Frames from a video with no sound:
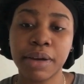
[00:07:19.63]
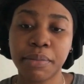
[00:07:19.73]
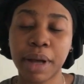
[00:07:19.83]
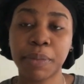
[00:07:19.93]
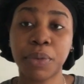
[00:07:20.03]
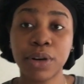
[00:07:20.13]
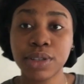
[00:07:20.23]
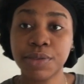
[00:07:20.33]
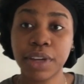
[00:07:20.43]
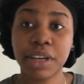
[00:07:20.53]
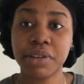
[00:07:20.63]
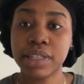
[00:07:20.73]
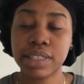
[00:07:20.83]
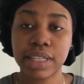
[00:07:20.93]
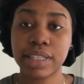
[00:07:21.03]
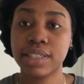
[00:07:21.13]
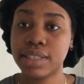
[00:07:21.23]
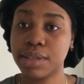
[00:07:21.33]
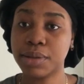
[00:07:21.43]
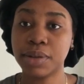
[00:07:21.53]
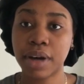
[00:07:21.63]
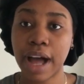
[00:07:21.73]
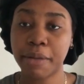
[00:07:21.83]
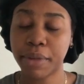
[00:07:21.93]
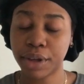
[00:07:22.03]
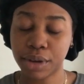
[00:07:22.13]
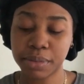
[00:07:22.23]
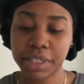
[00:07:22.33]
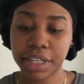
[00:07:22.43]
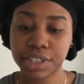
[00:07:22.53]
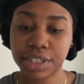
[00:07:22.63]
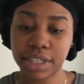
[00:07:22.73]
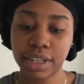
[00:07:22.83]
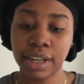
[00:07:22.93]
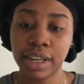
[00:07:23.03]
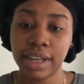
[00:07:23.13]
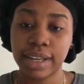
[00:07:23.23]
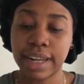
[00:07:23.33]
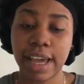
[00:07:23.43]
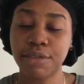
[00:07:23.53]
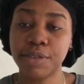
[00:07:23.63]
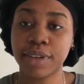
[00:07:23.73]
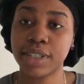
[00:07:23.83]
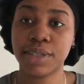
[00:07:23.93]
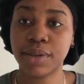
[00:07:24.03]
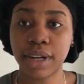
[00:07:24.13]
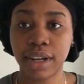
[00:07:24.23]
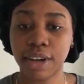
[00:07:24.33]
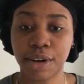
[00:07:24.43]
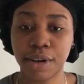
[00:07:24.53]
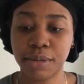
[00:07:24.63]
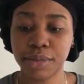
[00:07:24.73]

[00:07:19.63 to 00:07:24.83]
My box of earrings is still at my accommodation, like everything is still at accom.